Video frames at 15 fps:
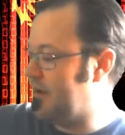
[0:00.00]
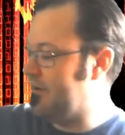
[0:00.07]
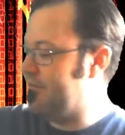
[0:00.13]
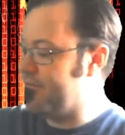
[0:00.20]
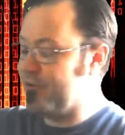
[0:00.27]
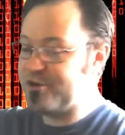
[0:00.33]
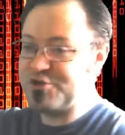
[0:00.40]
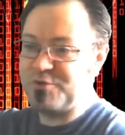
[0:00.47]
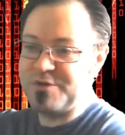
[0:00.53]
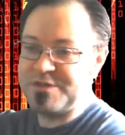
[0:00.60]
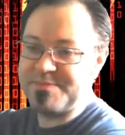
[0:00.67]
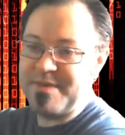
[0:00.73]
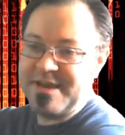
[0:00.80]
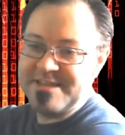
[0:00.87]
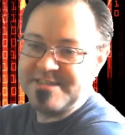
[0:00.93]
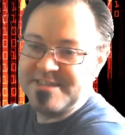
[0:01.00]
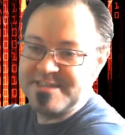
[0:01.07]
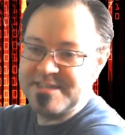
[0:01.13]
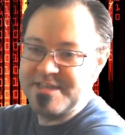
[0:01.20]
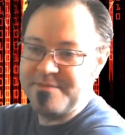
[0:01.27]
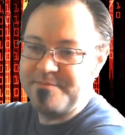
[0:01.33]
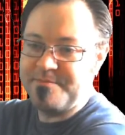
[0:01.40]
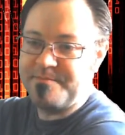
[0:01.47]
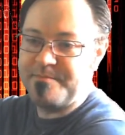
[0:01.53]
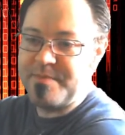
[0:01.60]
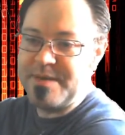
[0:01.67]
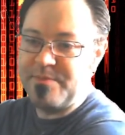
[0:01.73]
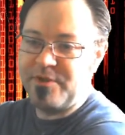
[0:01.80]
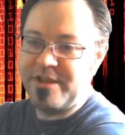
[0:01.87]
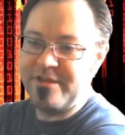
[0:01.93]
virtual spaces that
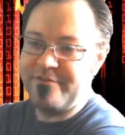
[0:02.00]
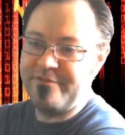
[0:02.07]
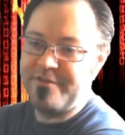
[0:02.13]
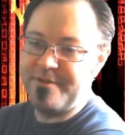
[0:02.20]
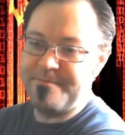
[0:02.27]
people have